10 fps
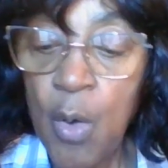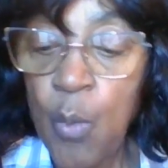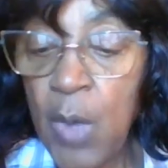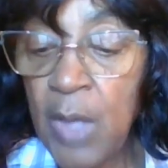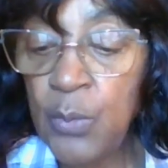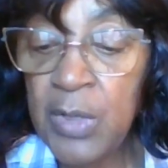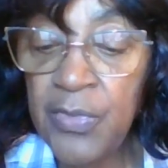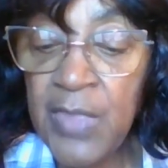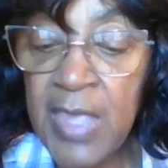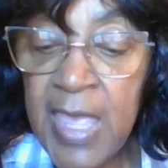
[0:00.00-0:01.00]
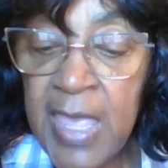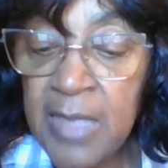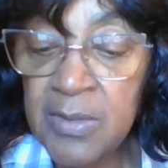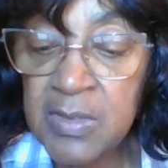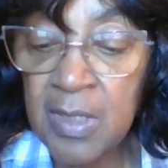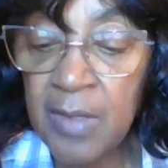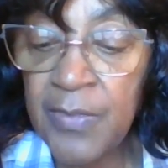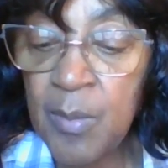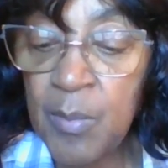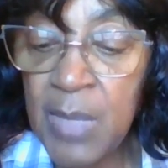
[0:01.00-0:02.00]
What will they answer
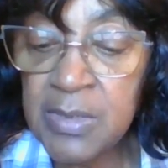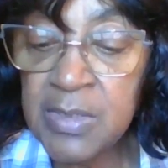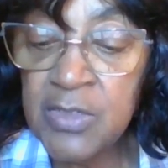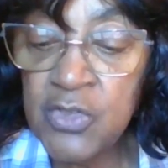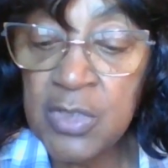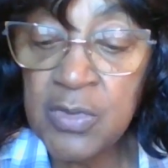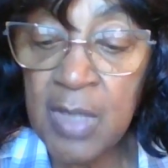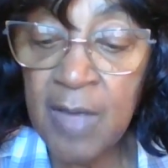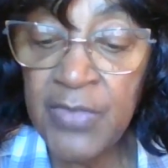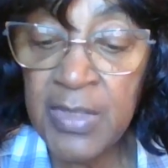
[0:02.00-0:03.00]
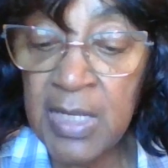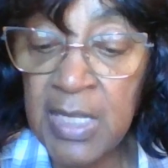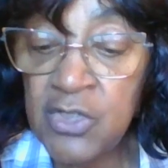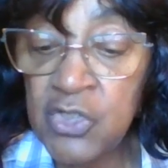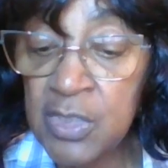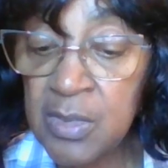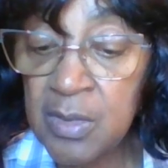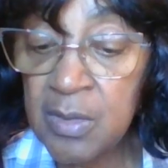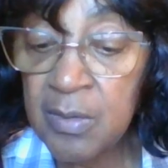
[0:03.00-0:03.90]
the messengers of the nation?